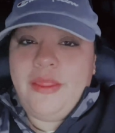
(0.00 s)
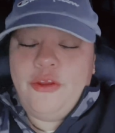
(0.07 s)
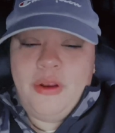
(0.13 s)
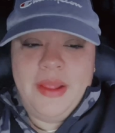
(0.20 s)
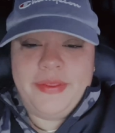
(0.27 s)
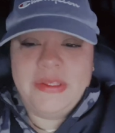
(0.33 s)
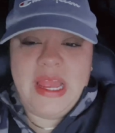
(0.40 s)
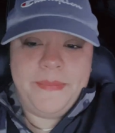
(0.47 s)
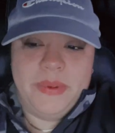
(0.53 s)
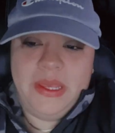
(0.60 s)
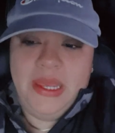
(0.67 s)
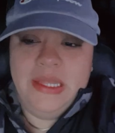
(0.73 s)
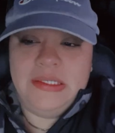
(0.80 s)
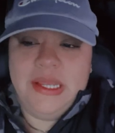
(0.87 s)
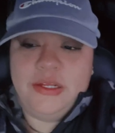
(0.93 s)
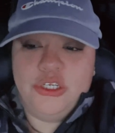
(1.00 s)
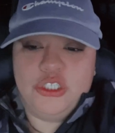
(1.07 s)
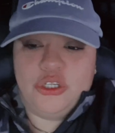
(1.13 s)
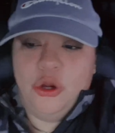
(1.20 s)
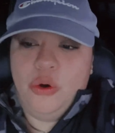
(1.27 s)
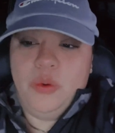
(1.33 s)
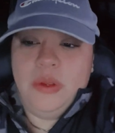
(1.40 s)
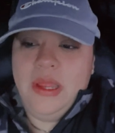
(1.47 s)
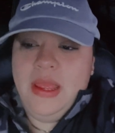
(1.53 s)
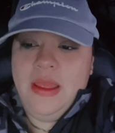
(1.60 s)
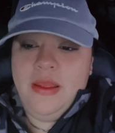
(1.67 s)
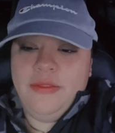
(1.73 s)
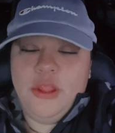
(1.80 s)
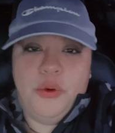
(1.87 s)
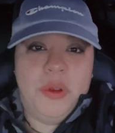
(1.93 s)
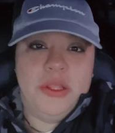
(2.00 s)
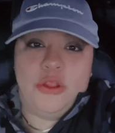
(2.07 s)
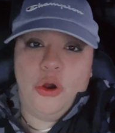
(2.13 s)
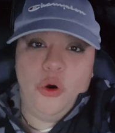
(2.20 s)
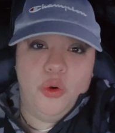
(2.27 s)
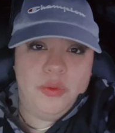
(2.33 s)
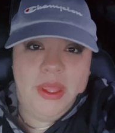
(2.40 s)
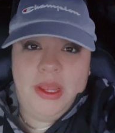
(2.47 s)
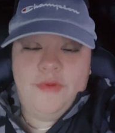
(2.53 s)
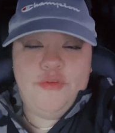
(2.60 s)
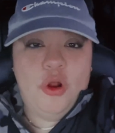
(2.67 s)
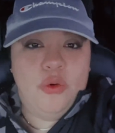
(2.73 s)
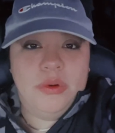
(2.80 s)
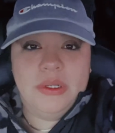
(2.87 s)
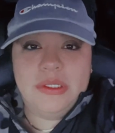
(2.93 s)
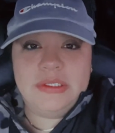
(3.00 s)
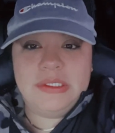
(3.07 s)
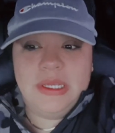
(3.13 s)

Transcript: They're not the type of kids that can just go and they'll eat the whole thing of donuts